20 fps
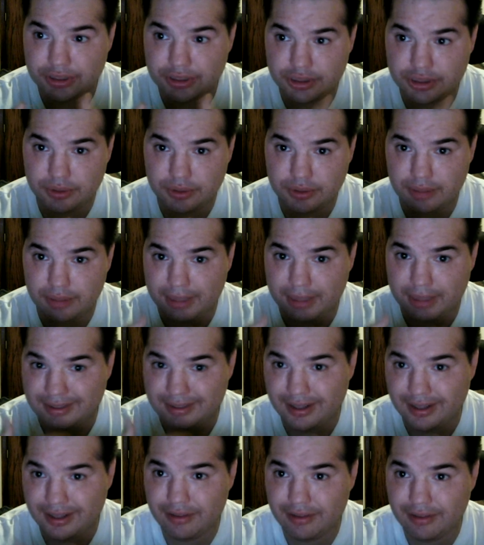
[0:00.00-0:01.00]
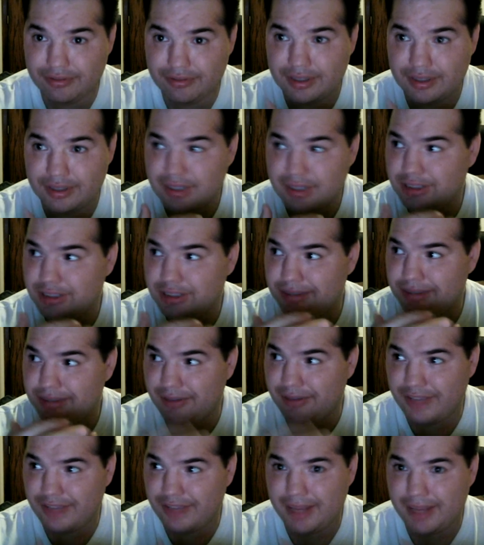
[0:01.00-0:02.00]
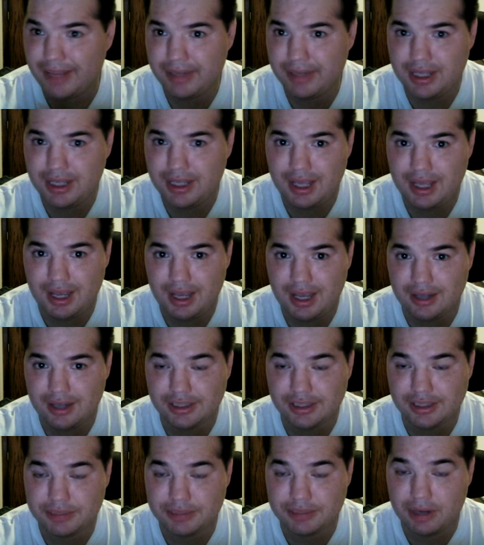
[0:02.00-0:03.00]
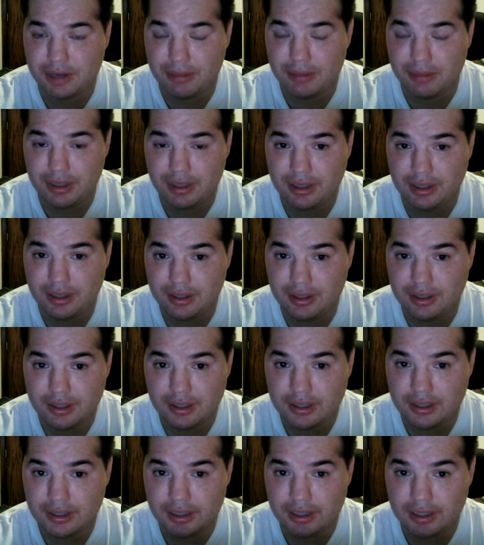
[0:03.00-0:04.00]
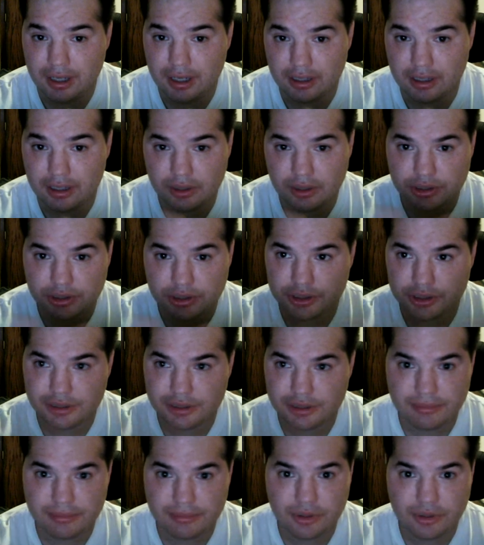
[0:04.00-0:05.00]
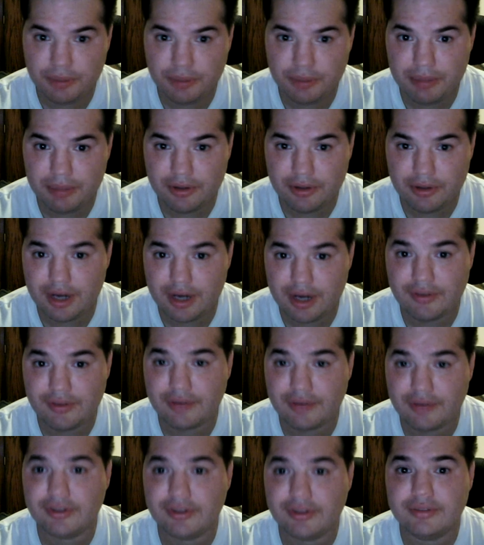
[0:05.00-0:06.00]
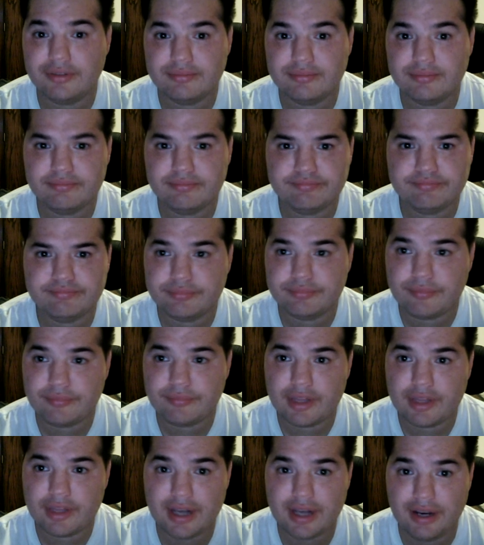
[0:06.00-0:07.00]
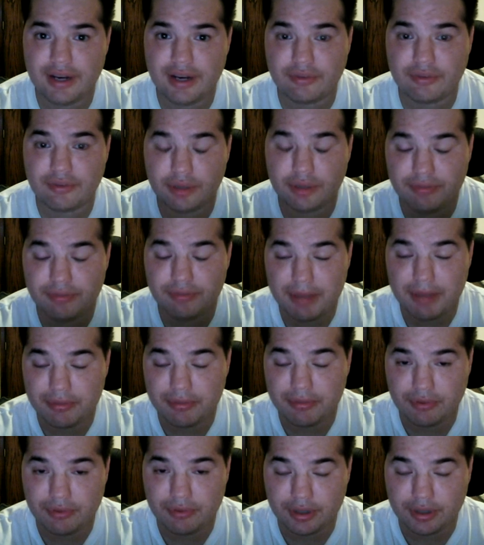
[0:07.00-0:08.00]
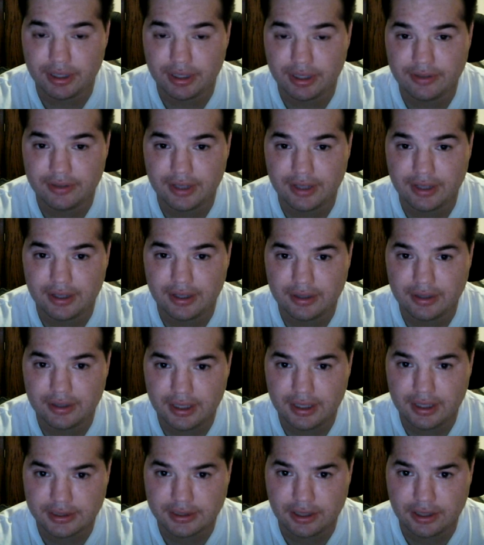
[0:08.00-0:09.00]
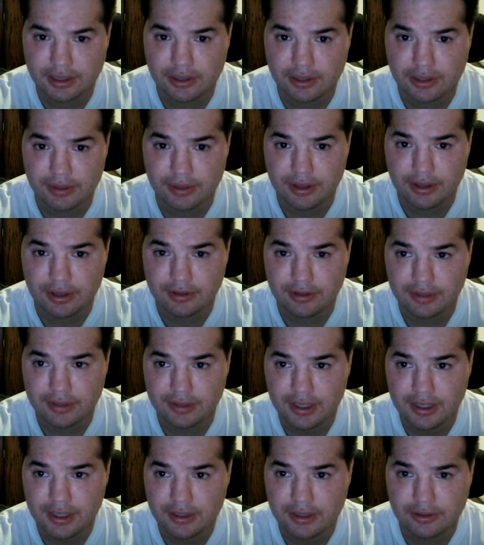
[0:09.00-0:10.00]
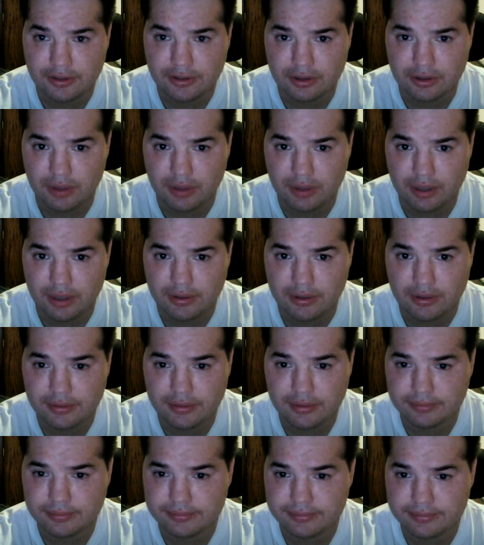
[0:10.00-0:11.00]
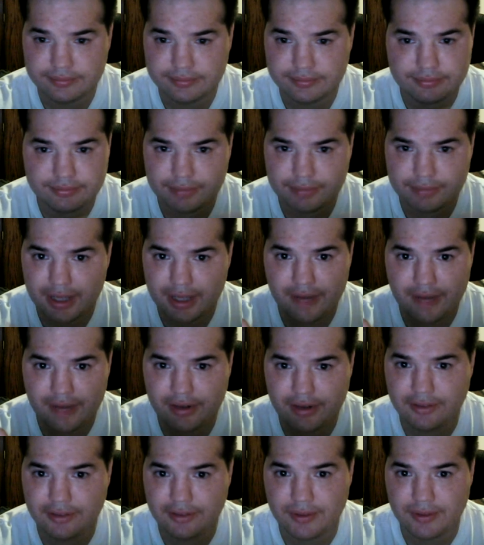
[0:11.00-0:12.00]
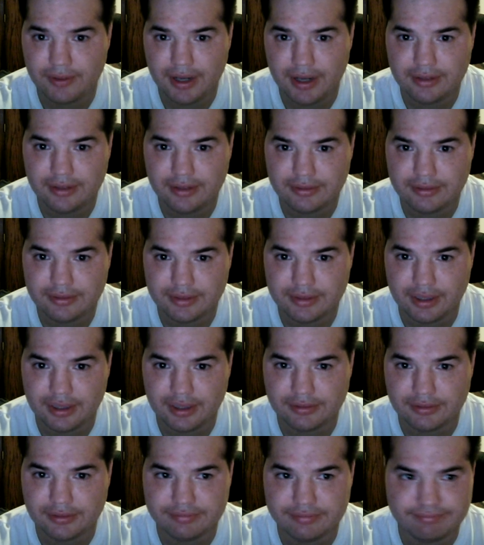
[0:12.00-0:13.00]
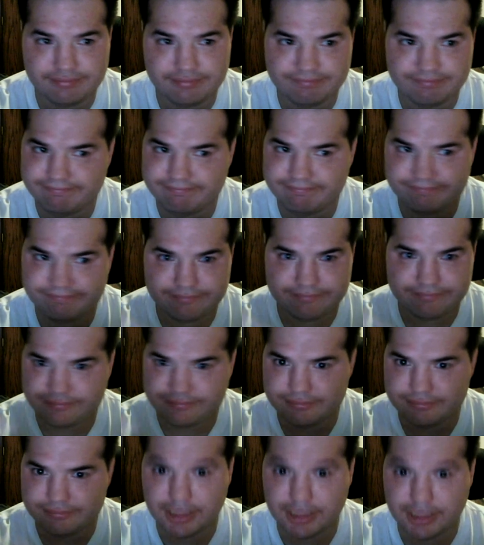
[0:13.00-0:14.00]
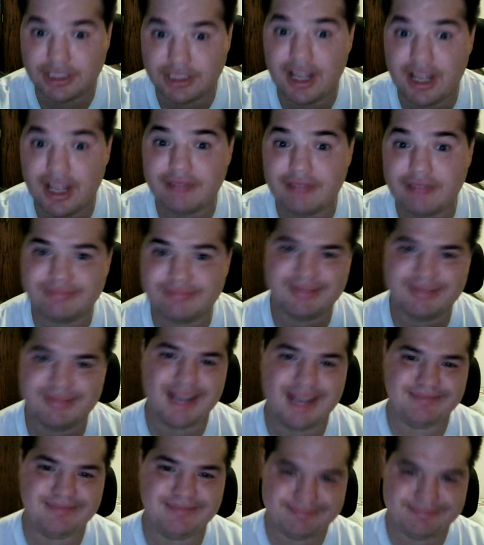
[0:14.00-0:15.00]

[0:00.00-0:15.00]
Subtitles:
myself, to my family, and it's brought me closer to some new people that I never would have met before unless I started doing this. So everything's great. Much love. Bye.